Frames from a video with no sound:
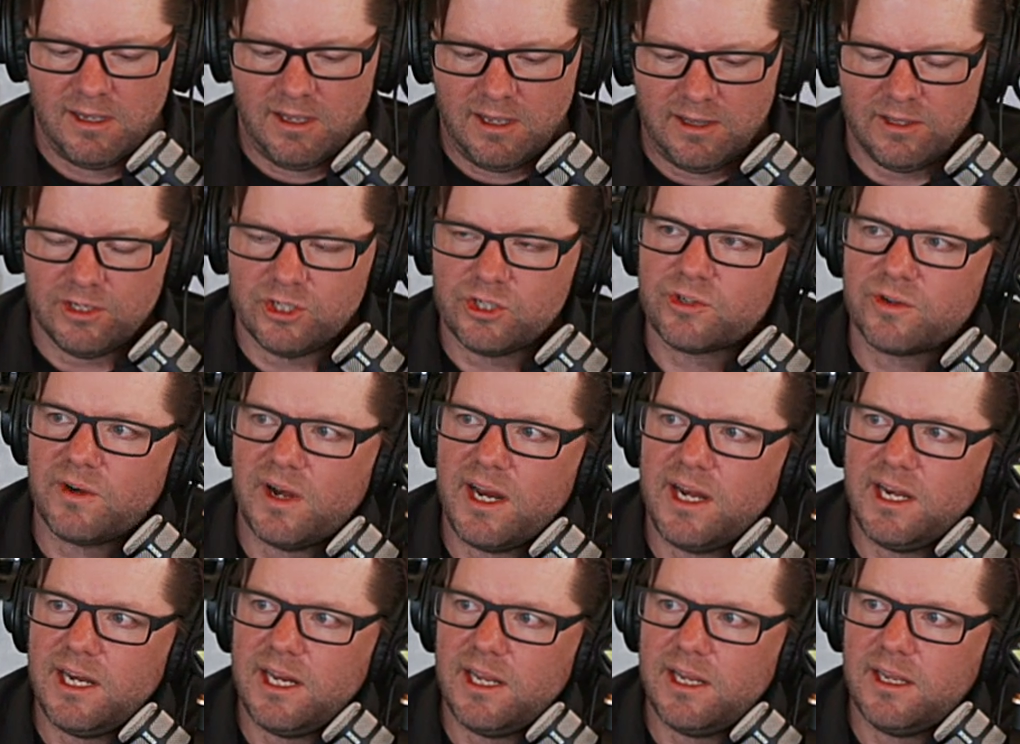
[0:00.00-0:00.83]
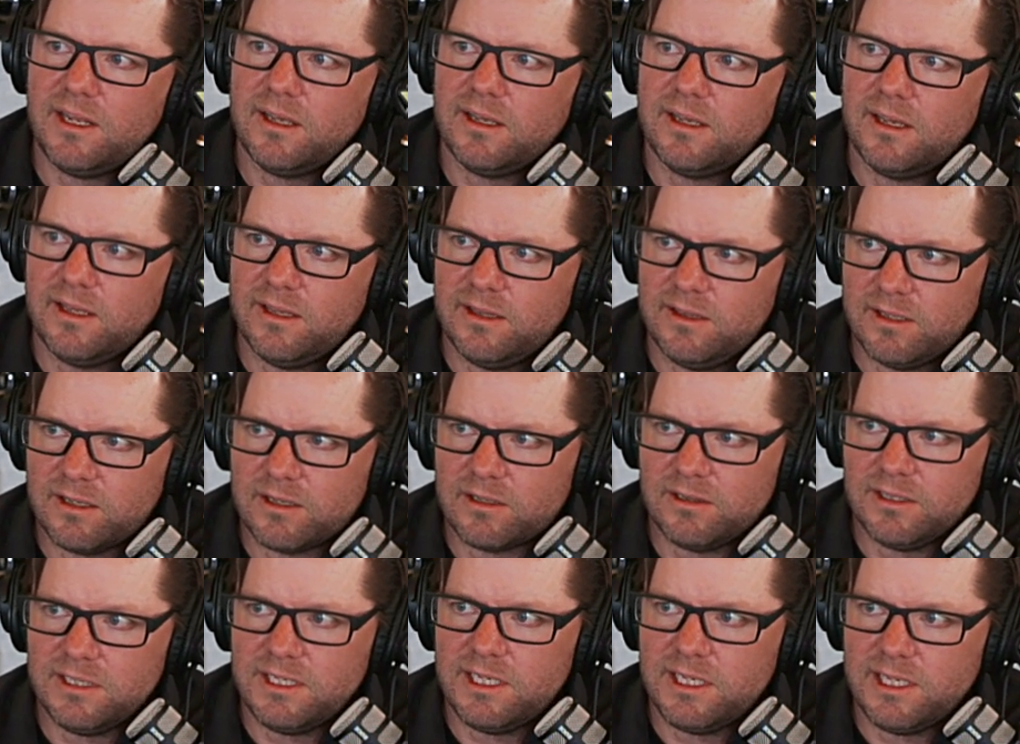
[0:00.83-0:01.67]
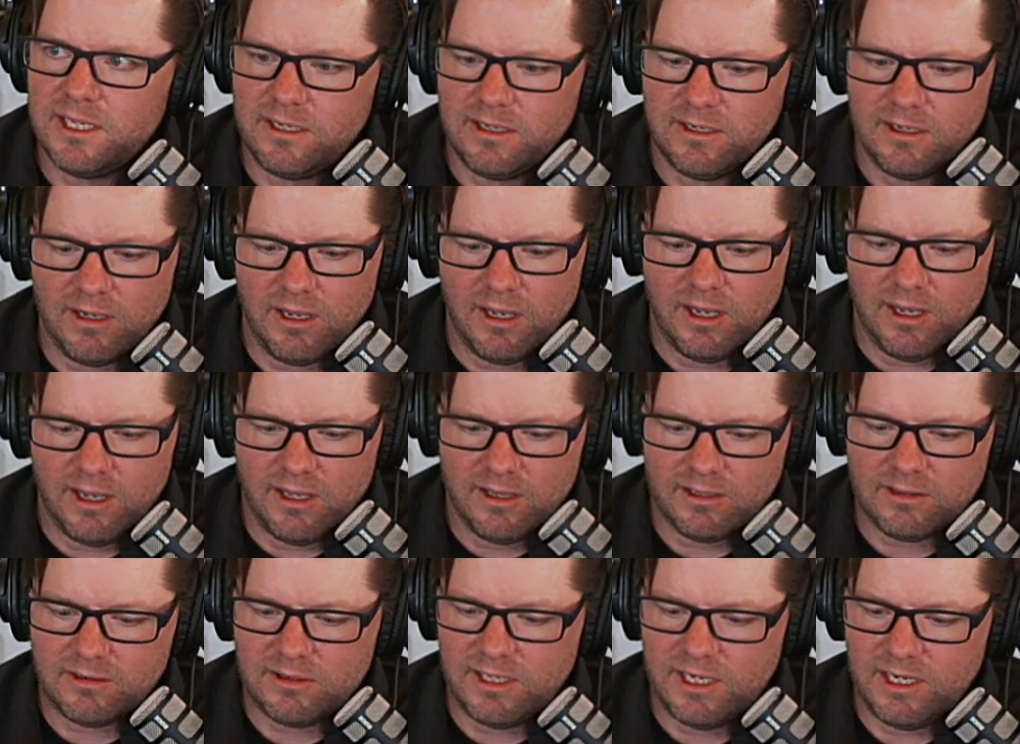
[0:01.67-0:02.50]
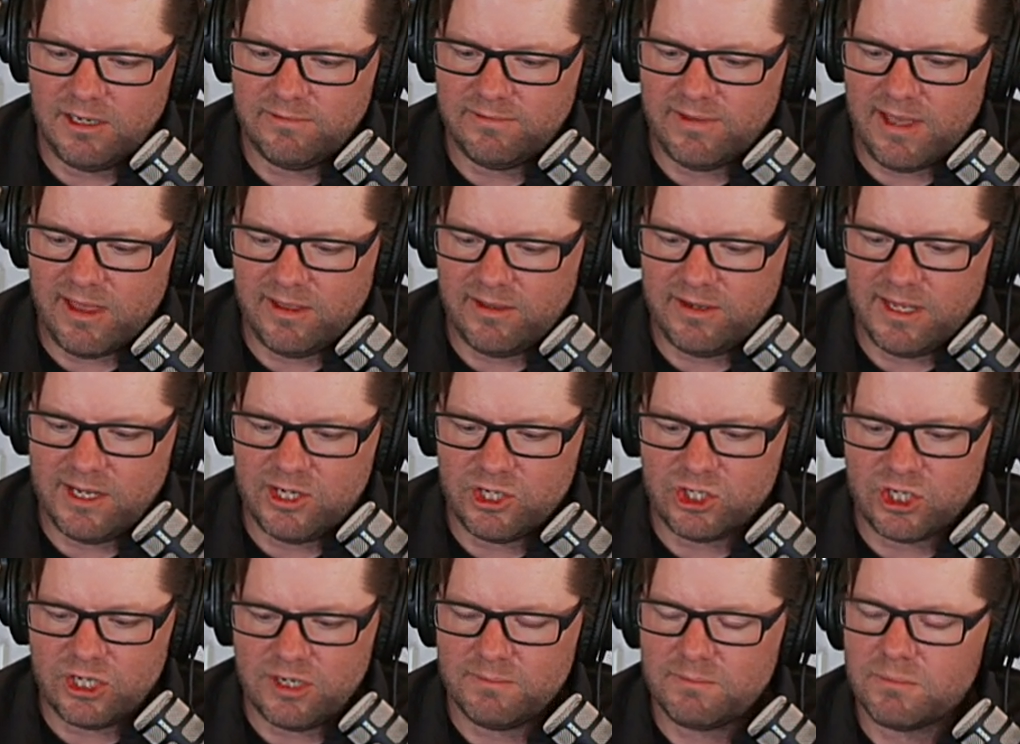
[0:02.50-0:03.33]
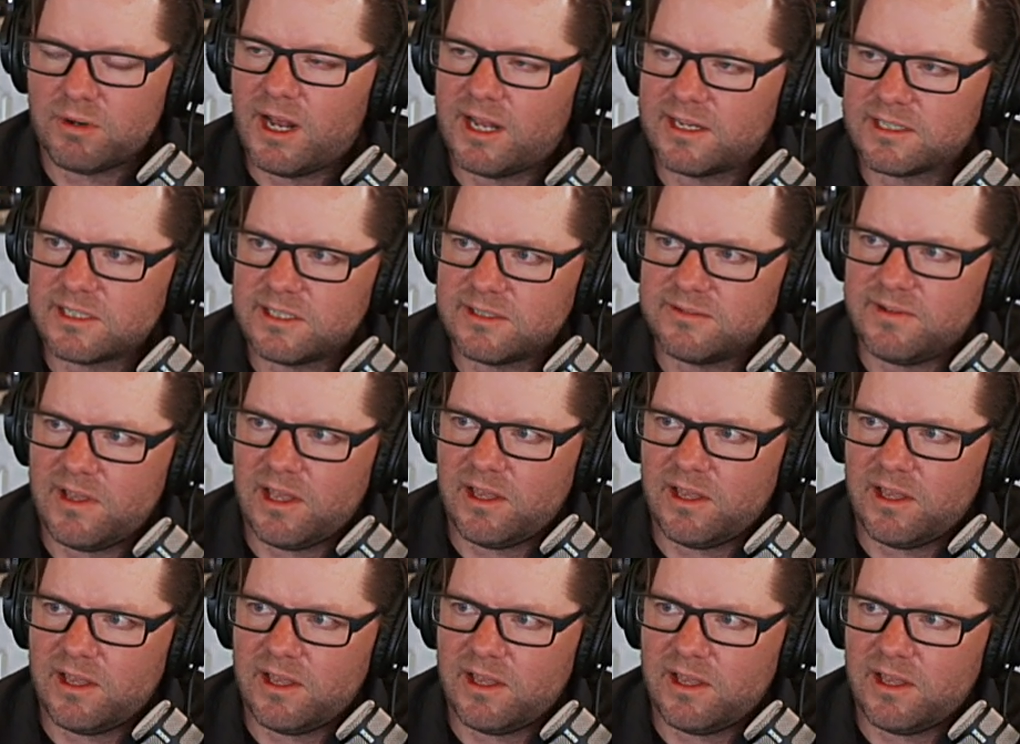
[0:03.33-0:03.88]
the training, the cleaning validation, process